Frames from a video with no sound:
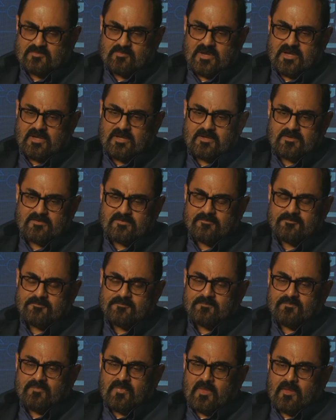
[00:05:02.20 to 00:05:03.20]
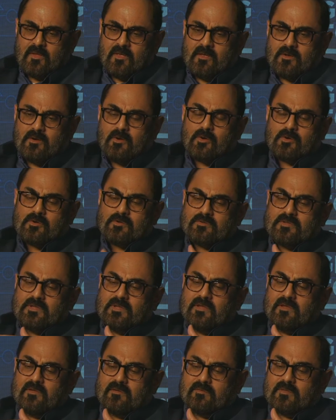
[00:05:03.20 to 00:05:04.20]
ideas. Look,
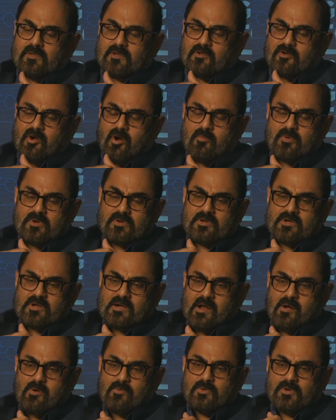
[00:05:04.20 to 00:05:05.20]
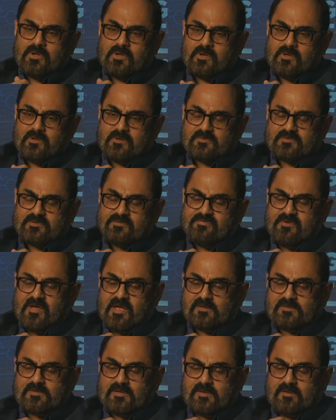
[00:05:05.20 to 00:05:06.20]
the common ground here is the
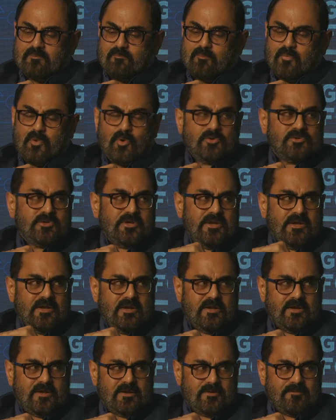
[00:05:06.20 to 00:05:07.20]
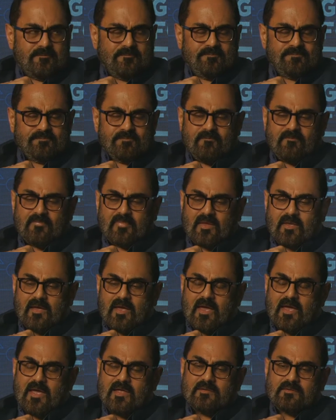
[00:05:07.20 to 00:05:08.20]
fact that both India
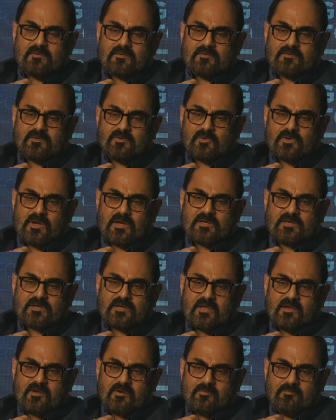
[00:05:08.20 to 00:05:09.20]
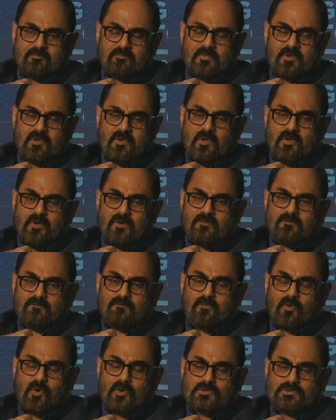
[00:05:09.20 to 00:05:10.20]
and the United Kingdom
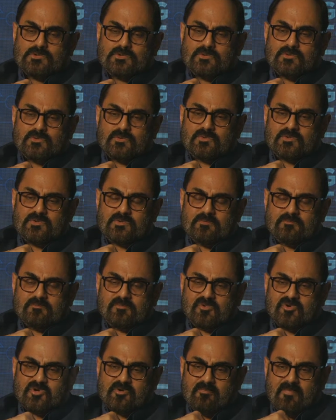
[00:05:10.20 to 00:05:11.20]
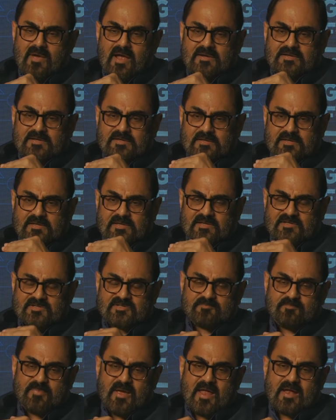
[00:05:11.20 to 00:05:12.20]
want to dramatically
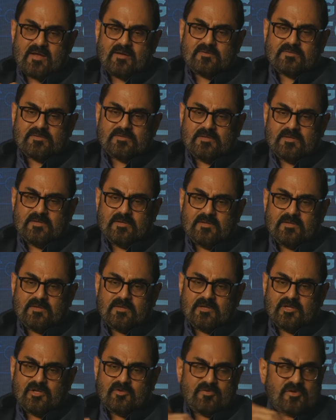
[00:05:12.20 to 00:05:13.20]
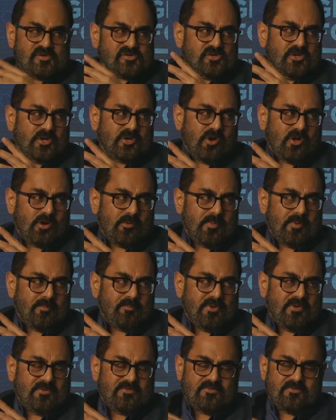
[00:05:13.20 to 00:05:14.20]
expand the innovation economy
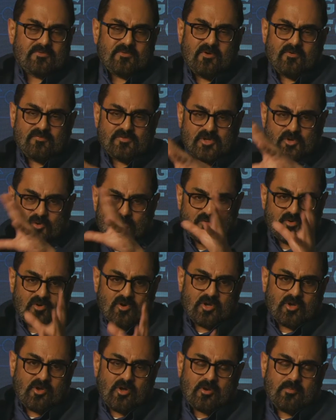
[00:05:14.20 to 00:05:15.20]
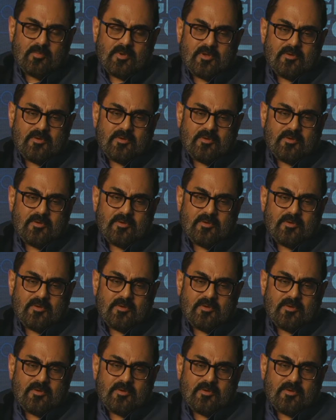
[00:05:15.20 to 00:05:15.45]
piece of their overall economy.